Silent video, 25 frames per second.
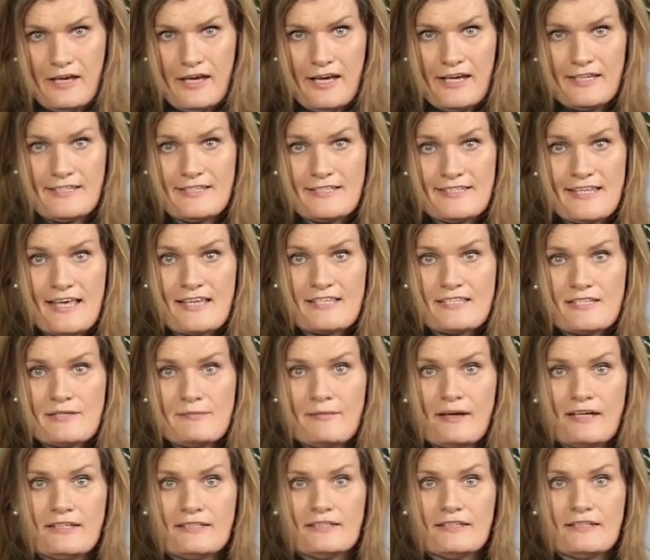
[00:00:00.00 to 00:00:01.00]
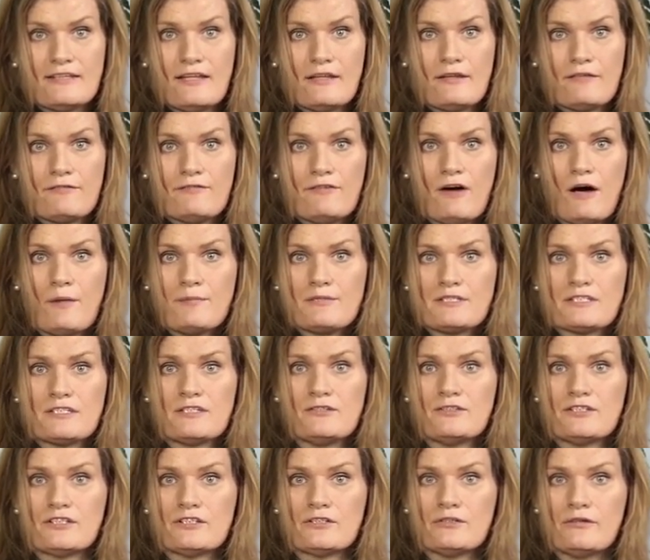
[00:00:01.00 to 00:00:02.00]
It is estimated that the
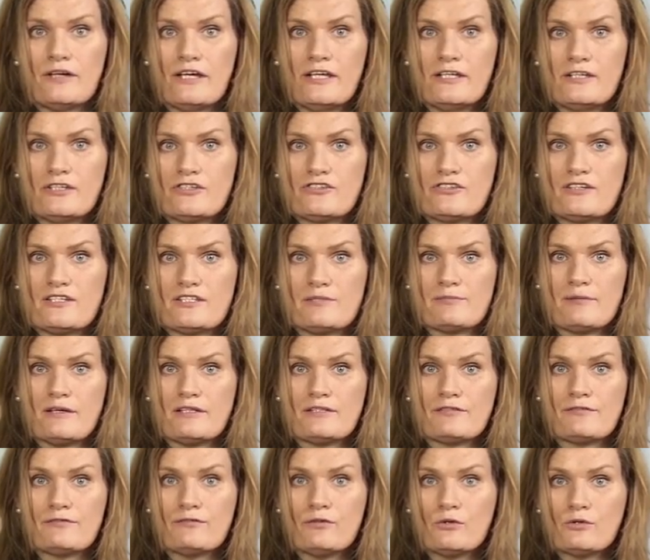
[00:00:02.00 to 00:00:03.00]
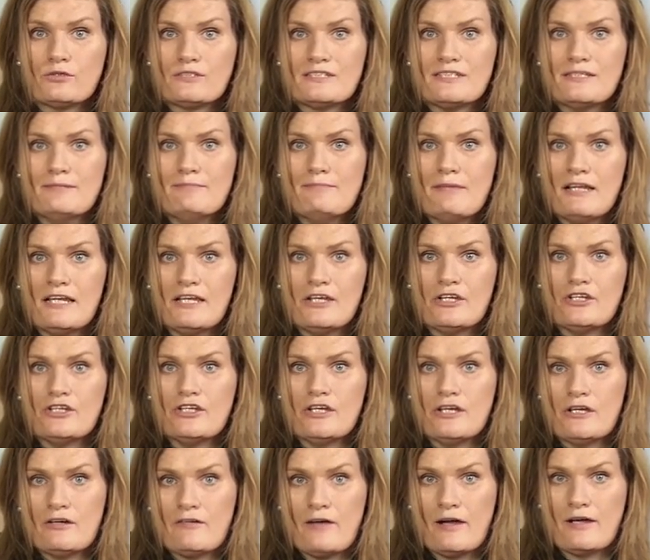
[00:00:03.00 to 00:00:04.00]
pharmaceutical industry spends 40 million
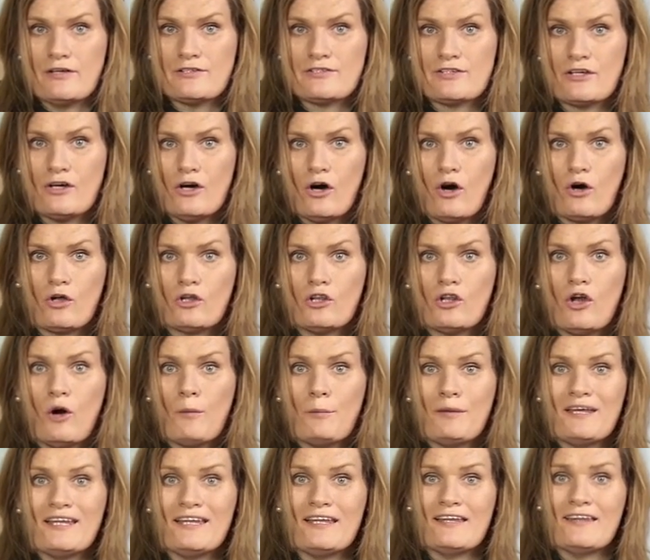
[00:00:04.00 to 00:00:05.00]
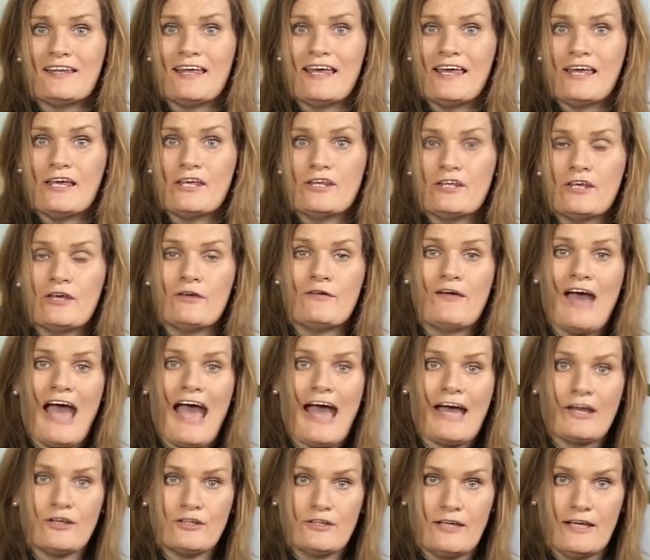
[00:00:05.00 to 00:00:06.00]
euros on lobbying in the EU
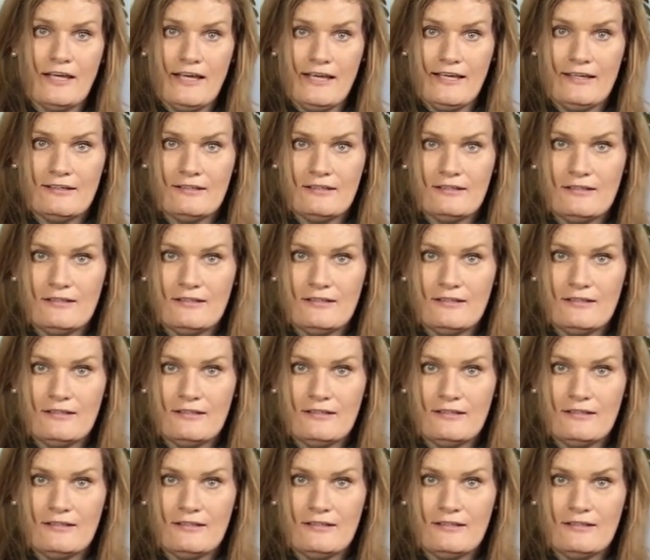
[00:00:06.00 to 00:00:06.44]
annually.